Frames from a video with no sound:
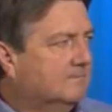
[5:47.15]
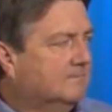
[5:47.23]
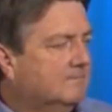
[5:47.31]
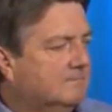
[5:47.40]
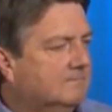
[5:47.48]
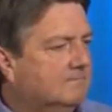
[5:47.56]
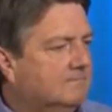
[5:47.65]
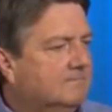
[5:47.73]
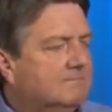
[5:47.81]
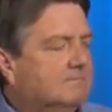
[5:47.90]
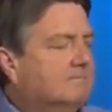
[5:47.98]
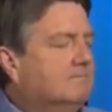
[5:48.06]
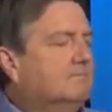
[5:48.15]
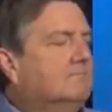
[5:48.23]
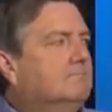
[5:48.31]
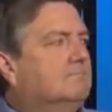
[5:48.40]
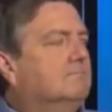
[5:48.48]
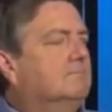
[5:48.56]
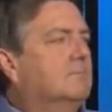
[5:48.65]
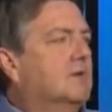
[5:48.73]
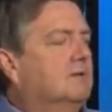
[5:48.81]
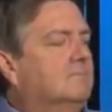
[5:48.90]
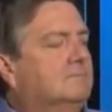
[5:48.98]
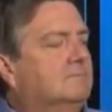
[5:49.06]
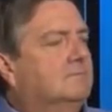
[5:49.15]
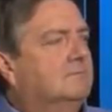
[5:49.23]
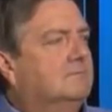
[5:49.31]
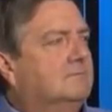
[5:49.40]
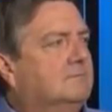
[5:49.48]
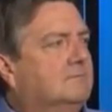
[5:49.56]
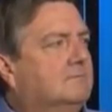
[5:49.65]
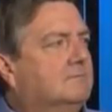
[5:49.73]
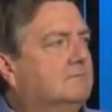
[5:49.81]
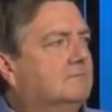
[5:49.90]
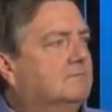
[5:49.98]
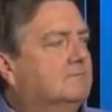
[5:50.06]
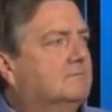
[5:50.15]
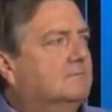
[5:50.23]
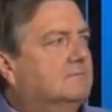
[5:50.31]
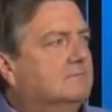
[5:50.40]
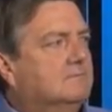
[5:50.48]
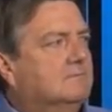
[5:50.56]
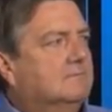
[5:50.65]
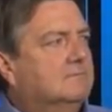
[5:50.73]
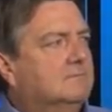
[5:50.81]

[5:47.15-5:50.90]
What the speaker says: (not speaking)